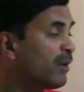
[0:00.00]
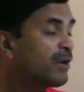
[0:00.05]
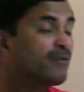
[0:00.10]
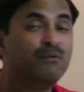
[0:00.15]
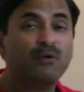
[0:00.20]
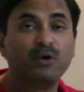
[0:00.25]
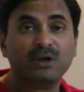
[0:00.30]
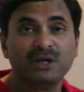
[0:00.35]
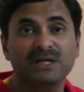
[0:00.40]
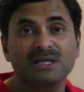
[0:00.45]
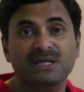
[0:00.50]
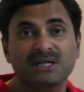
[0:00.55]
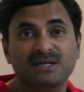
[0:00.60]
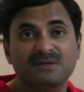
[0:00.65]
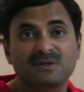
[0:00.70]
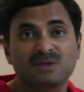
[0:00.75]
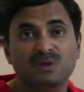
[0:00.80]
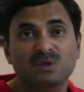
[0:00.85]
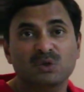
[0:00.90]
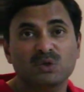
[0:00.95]
140
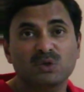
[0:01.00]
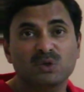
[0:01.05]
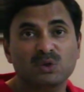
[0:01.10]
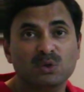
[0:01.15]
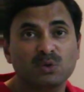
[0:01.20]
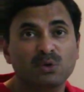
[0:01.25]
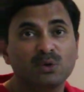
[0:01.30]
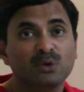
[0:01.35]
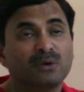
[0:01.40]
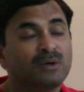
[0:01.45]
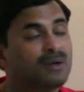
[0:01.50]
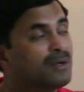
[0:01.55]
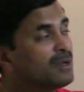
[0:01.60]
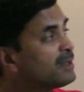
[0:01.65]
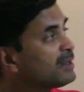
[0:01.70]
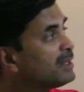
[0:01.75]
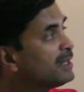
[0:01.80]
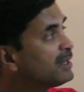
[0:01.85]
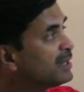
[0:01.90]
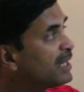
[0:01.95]
years so
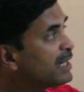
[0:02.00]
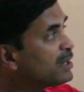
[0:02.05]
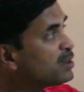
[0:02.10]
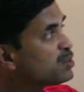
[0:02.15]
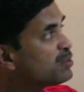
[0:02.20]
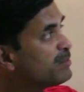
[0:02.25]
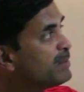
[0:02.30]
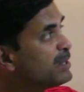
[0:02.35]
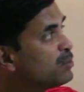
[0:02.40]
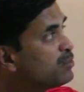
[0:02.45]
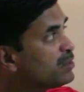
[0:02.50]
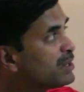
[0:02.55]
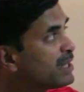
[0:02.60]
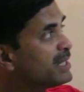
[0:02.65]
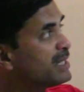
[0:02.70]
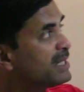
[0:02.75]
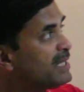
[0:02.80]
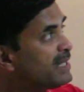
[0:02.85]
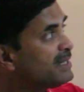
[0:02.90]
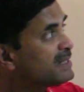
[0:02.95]
the thing to be
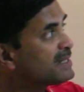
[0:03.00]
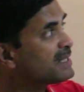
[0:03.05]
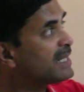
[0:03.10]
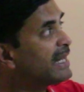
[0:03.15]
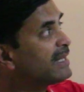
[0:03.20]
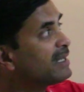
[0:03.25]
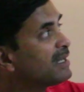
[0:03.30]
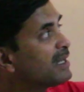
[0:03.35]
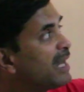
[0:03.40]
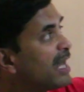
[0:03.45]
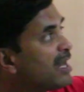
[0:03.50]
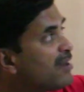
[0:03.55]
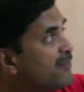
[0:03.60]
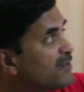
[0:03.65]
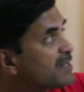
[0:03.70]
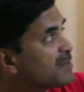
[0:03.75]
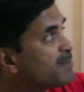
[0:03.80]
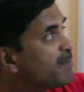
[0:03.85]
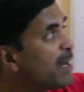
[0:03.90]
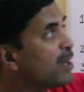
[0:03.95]
noted here that
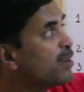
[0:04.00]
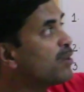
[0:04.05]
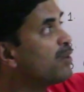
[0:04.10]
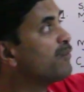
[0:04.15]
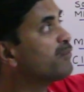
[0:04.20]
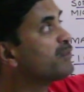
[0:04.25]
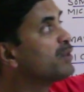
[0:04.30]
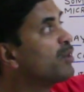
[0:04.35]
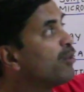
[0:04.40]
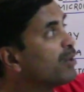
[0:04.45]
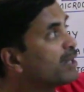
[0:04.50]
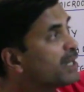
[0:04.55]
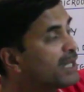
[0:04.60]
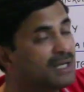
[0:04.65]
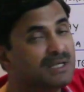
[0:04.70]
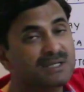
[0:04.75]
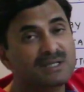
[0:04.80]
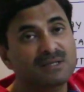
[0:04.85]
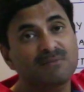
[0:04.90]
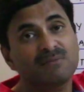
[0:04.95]
lifespan of the
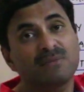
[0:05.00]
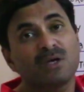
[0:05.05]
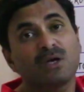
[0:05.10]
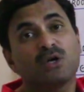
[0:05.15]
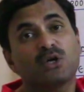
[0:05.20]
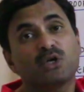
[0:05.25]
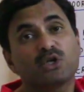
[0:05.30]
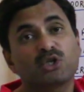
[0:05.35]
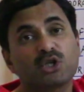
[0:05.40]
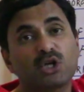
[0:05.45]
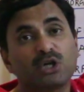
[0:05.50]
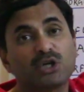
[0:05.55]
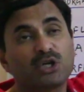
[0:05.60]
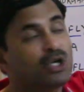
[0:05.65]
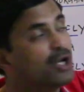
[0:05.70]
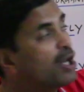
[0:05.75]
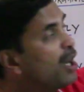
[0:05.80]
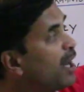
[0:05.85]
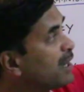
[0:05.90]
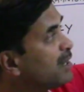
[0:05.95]
organism
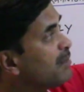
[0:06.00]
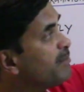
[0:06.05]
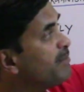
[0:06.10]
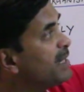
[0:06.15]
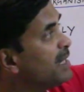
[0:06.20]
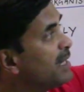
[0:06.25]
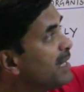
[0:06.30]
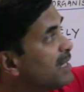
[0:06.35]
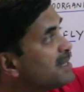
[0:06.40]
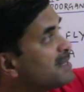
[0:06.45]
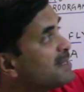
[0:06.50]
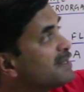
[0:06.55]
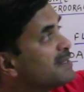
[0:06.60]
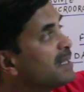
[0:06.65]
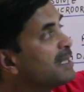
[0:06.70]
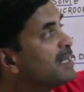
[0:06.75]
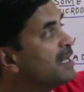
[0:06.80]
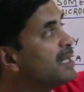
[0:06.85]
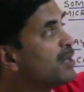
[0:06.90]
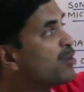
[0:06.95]
should not be
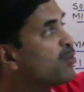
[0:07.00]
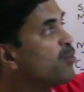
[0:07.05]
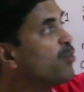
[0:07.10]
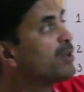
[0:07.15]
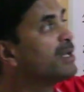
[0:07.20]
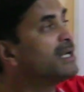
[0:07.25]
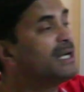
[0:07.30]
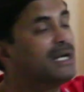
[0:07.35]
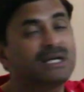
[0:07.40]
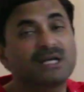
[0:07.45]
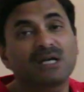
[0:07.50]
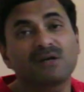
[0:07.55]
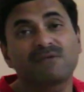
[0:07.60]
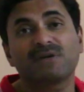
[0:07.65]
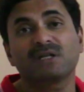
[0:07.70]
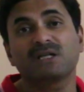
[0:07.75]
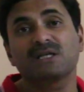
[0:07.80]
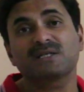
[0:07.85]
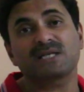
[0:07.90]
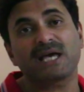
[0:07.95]
necessarily
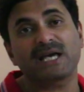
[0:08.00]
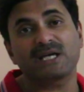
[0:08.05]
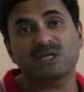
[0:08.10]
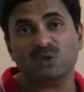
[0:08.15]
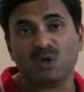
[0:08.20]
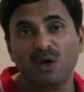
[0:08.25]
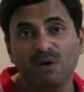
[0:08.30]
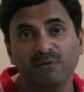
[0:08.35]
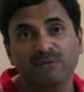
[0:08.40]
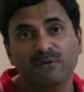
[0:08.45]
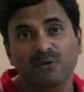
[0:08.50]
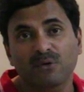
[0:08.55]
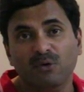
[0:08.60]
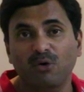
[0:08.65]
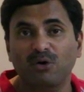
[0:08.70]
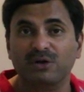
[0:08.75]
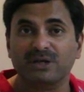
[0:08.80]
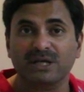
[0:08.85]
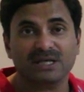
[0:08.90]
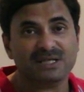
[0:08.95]
correlated with the size of
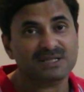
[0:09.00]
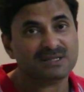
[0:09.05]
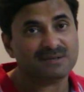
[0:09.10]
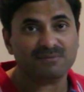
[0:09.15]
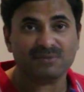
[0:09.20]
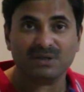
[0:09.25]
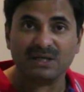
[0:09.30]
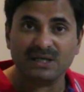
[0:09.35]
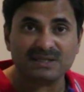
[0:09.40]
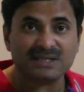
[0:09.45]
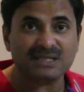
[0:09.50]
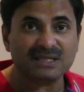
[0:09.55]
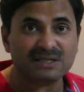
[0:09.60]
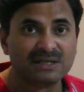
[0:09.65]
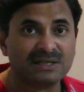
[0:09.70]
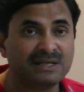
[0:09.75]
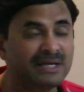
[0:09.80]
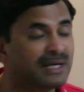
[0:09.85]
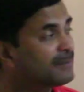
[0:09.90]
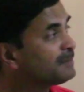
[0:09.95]
organism. Is
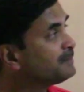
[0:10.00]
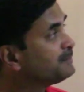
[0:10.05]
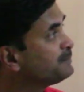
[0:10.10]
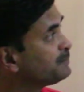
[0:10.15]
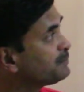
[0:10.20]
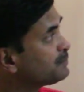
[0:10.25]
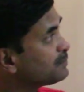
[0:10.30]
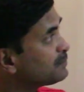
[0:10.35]
it clear?